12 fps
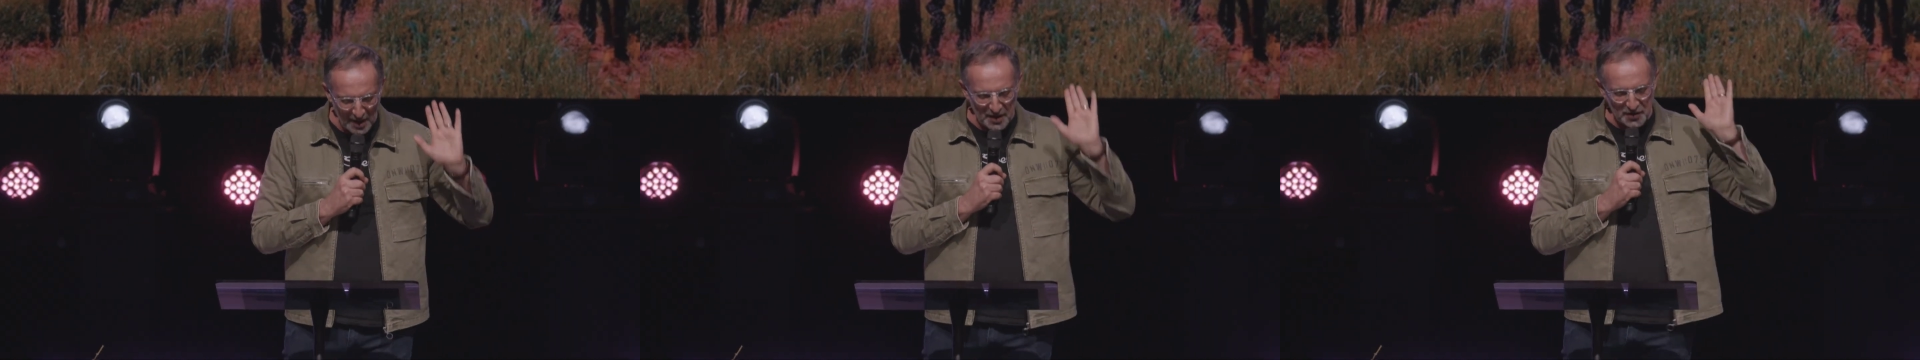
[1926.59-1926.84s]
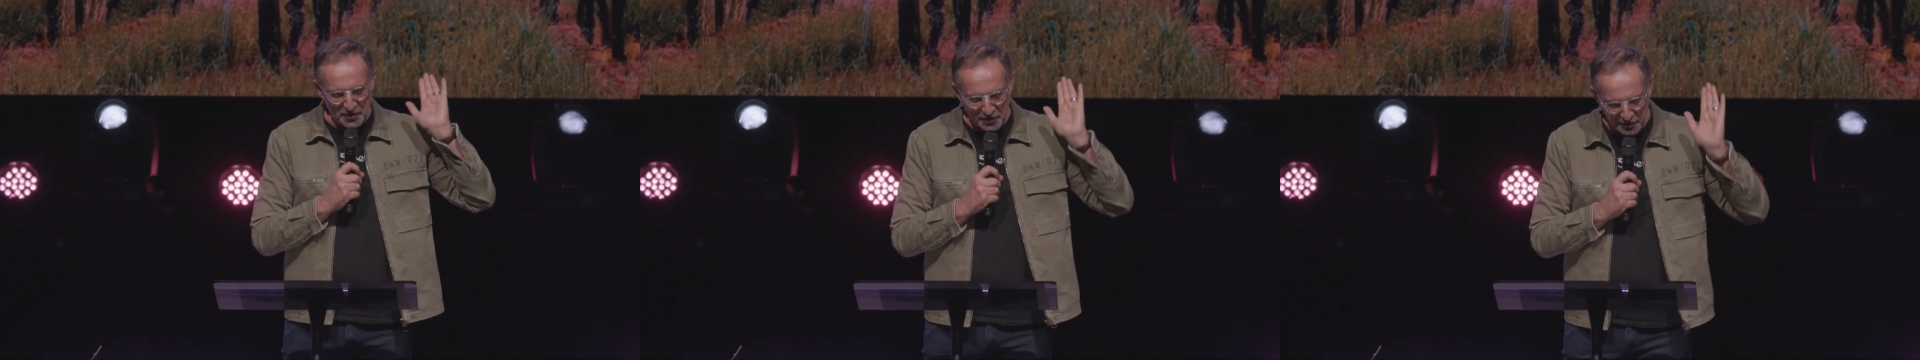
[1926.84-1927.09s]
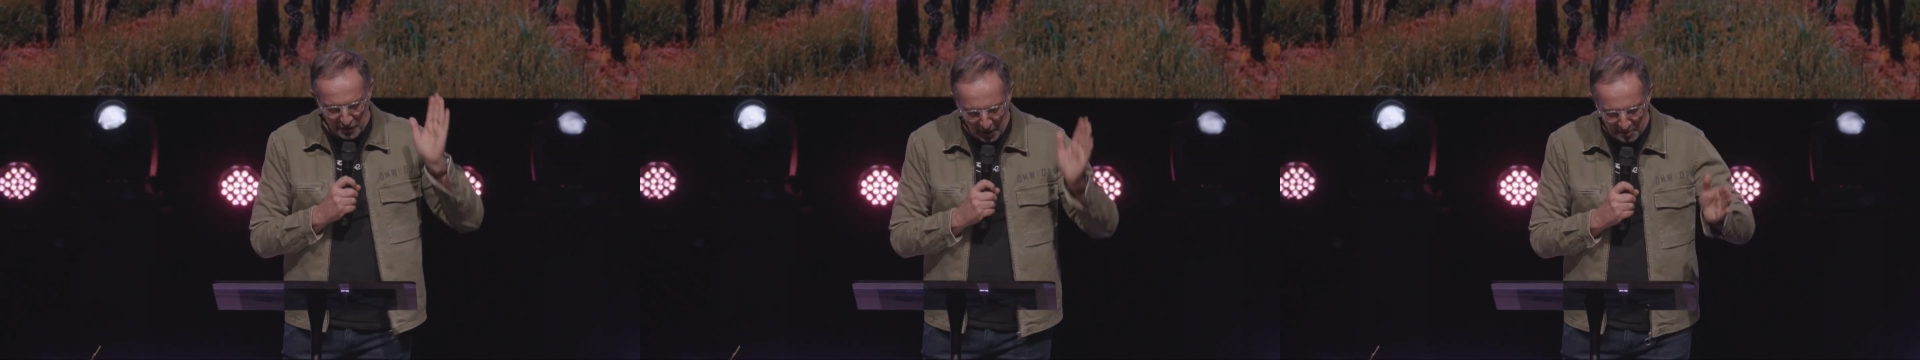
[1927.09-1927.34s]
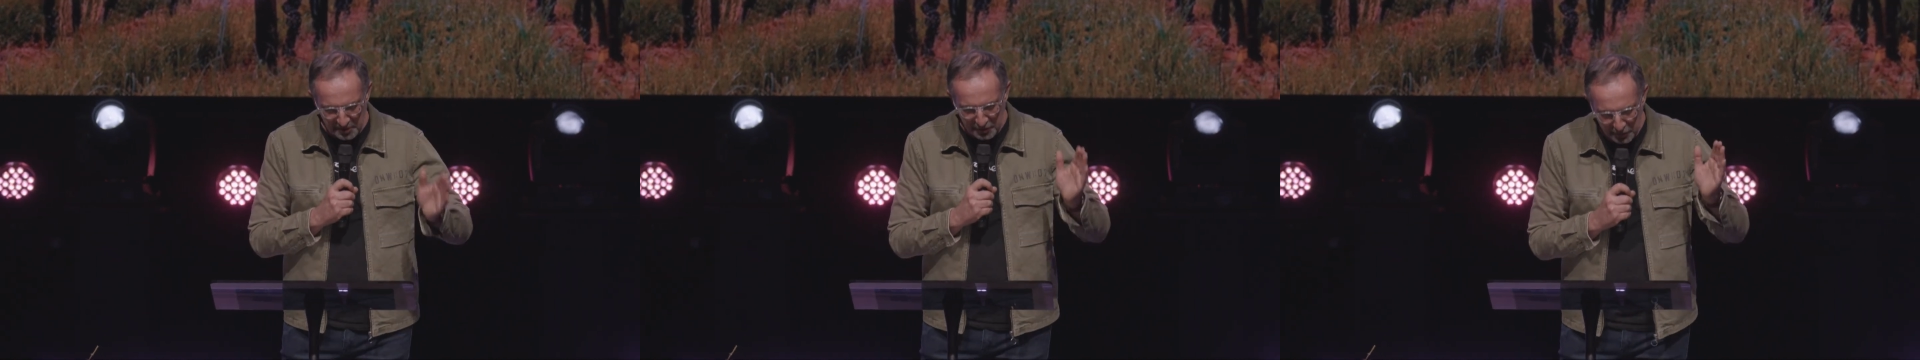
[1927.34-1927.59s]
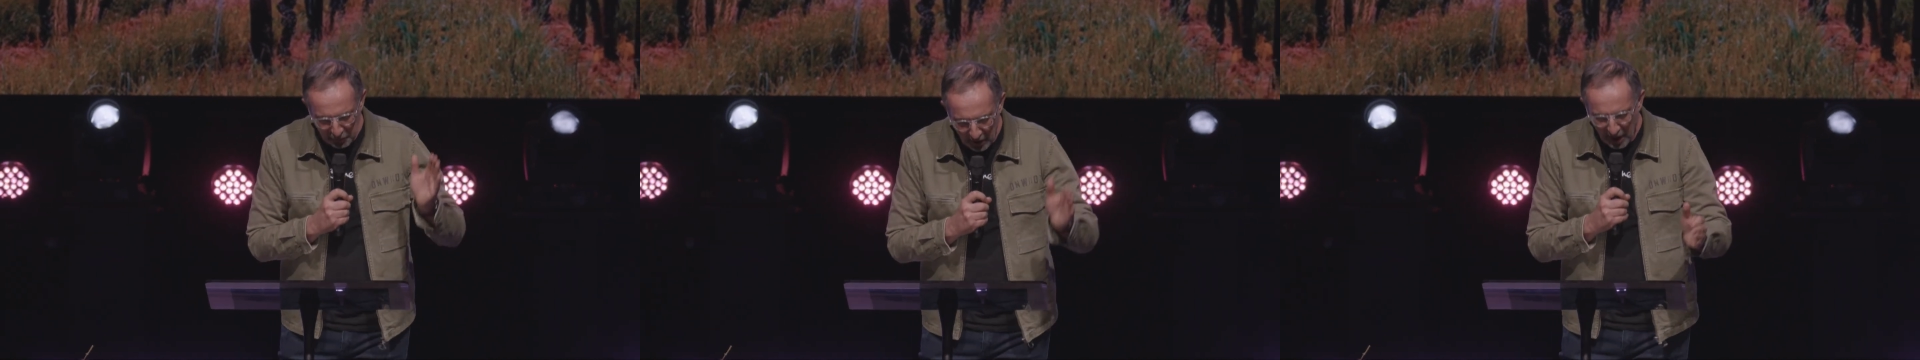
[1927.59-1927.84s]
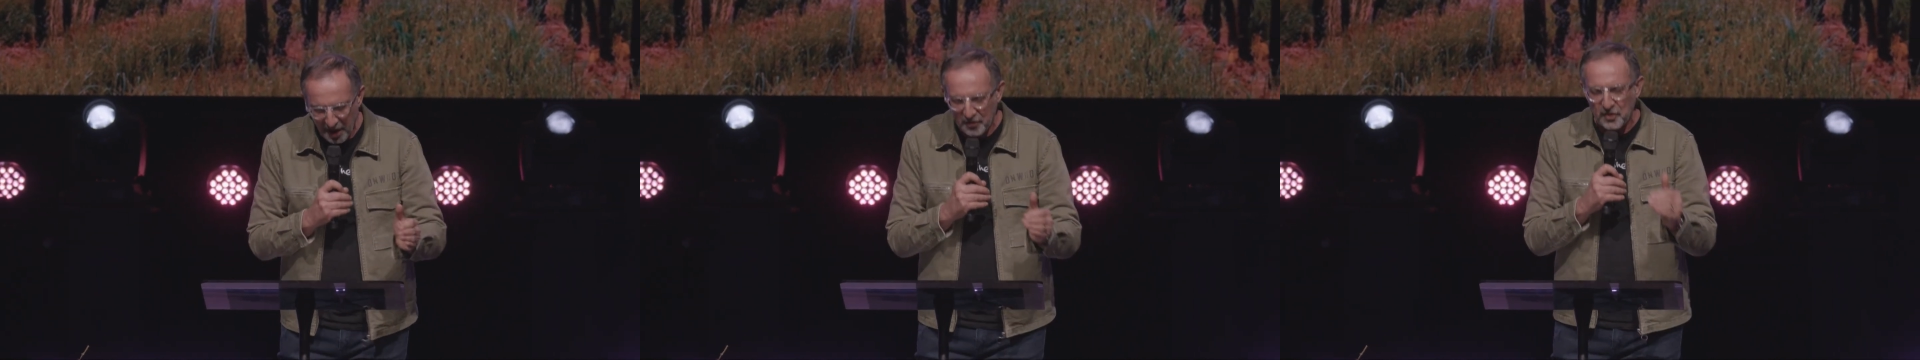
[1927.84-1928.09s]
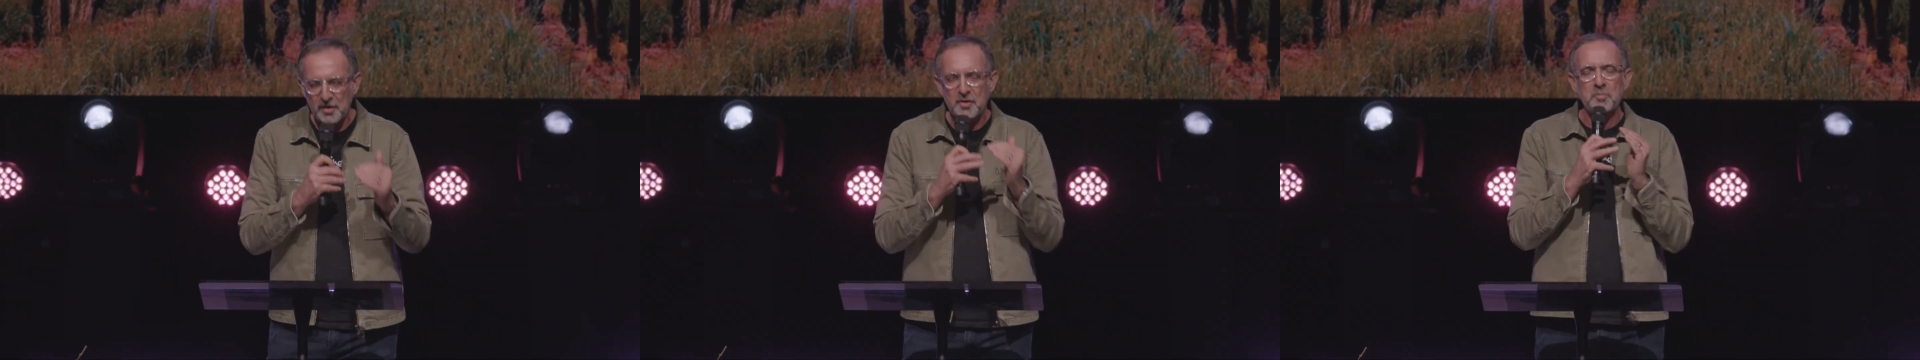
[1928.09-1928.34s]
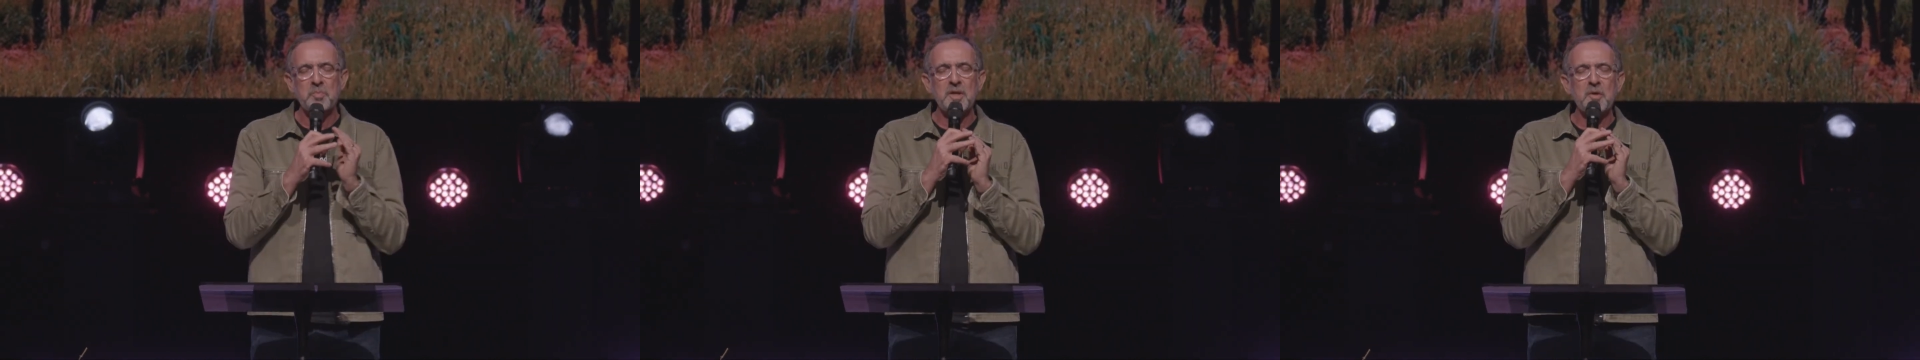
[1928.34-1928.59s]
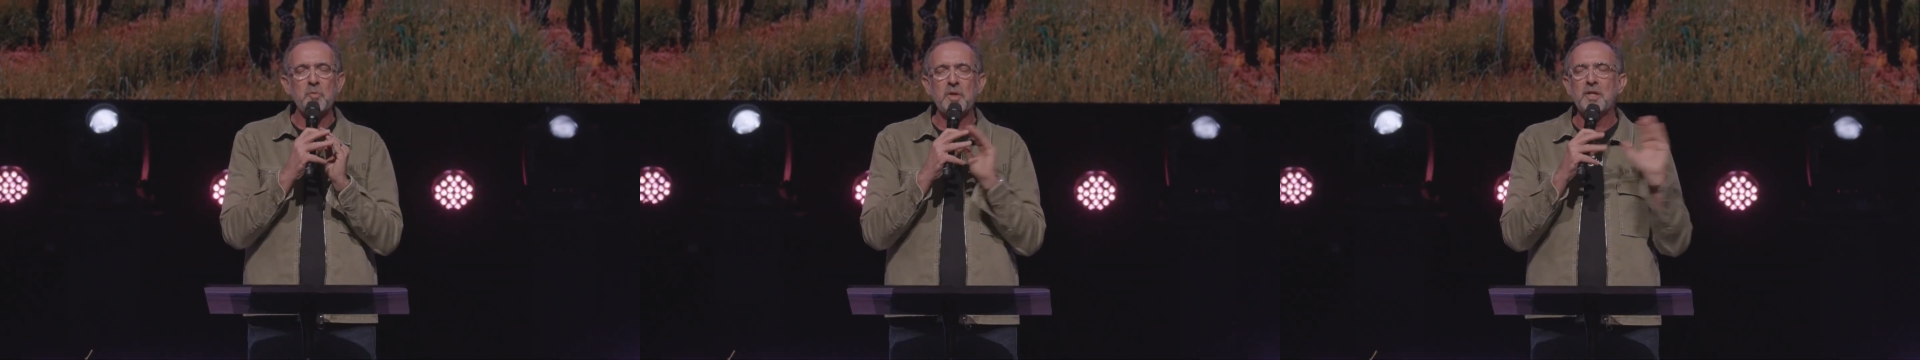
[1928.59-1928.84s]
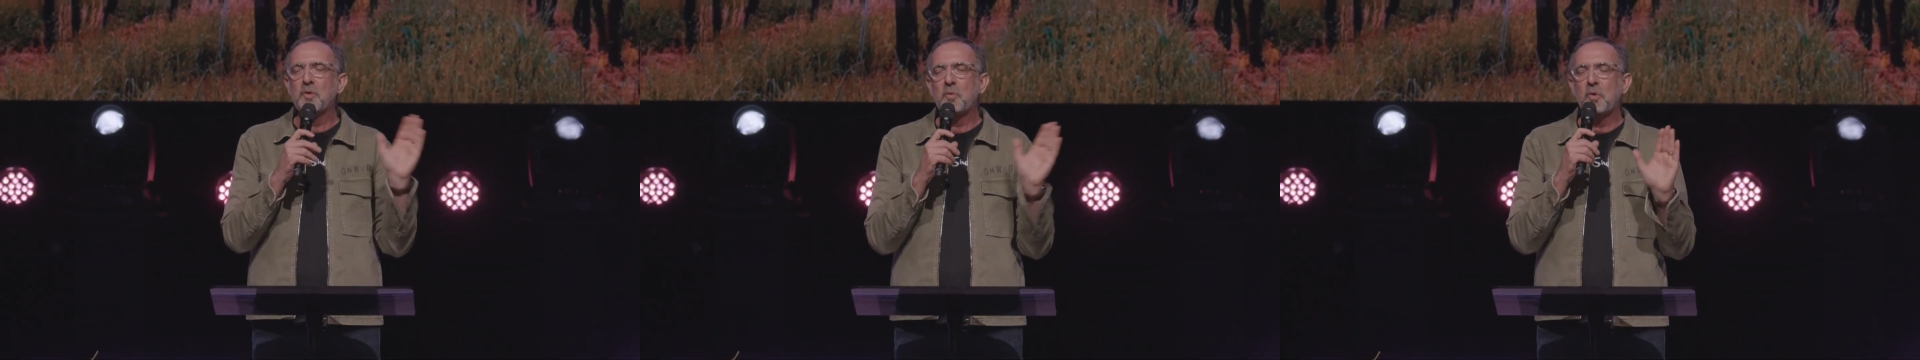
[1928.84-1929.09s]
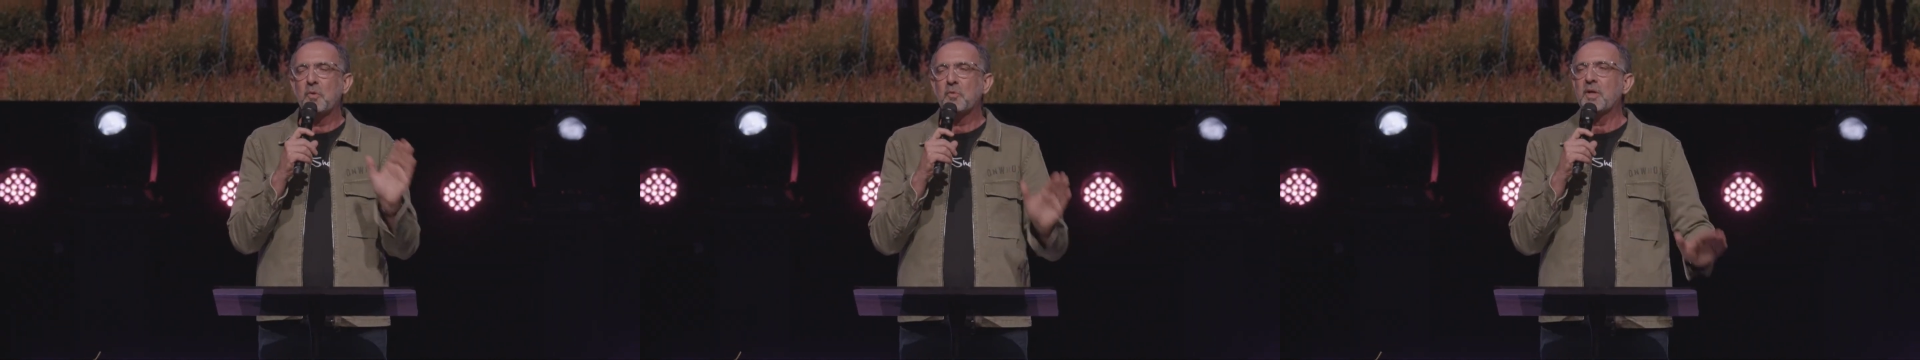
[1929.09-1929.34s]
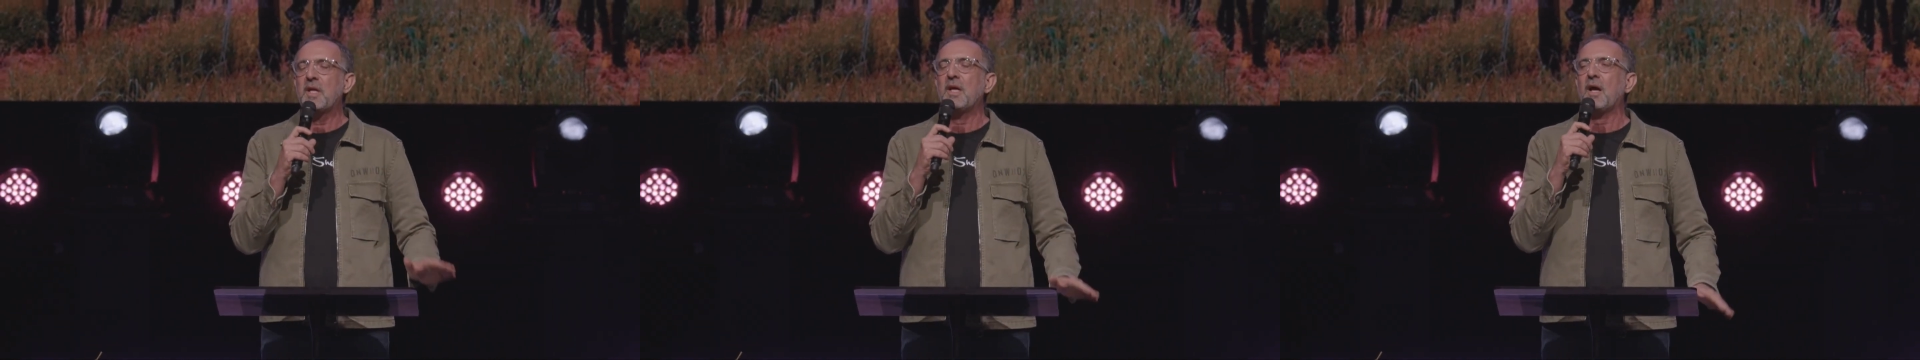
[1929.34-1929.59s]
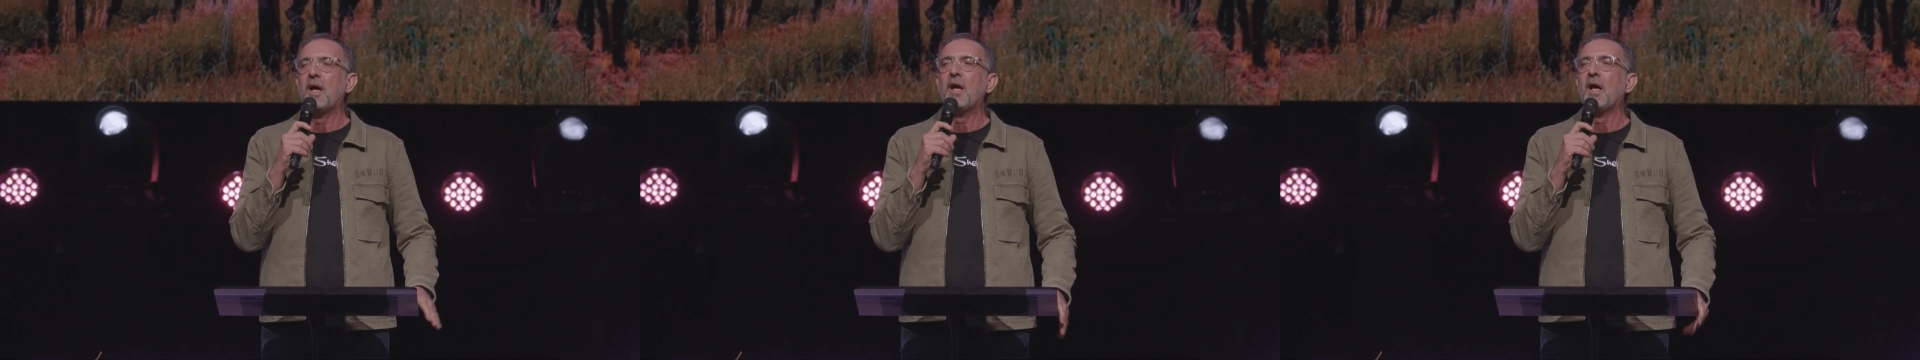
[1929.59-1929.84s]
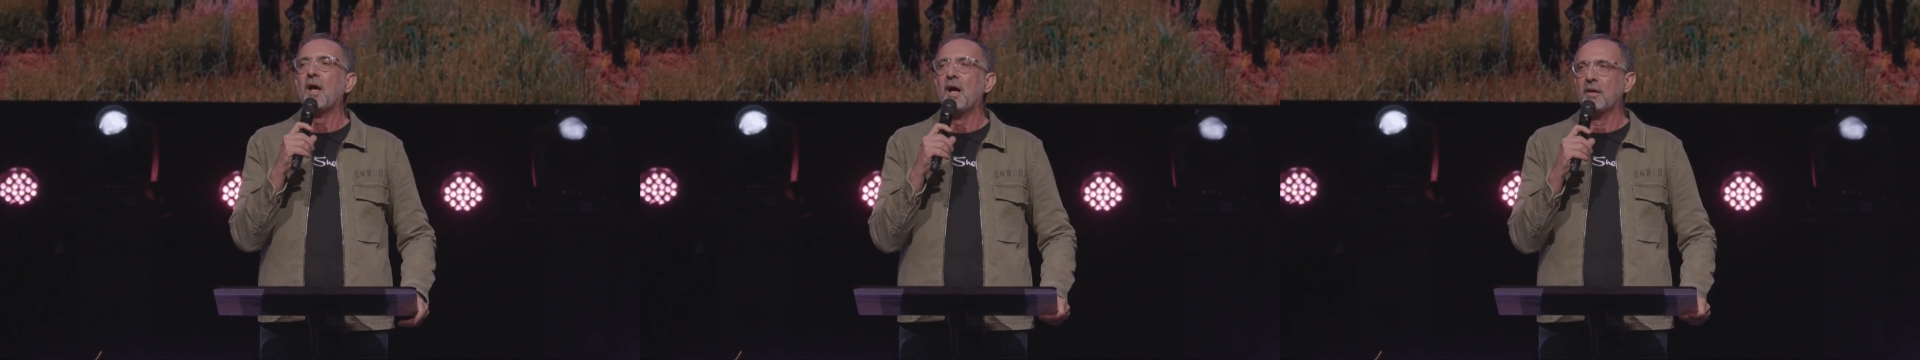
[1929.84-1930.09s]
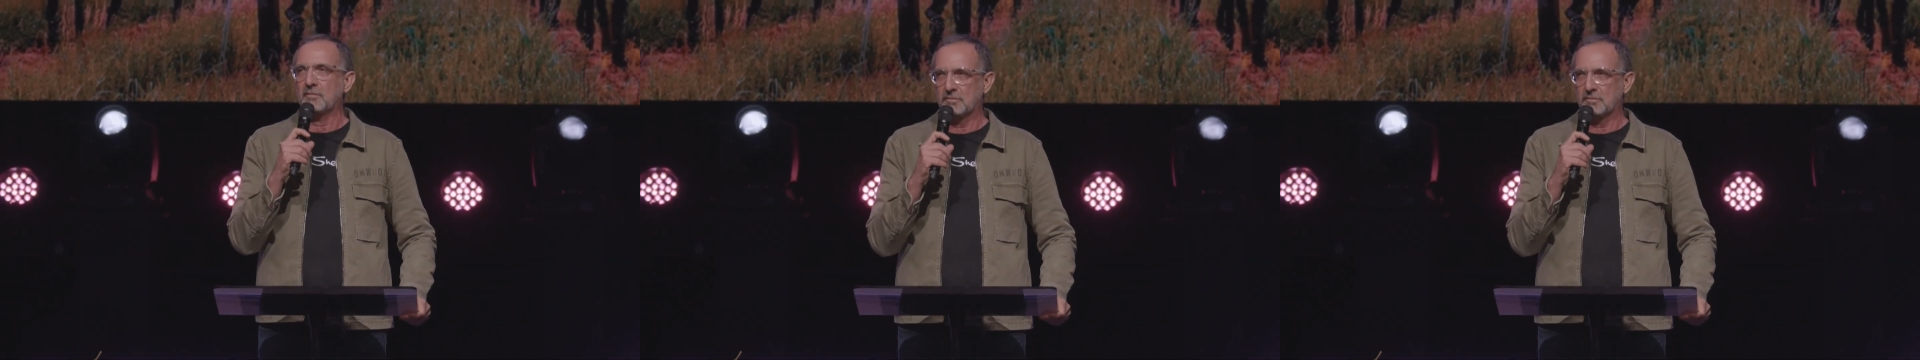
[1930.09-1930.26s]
Stop striving to be where you already are.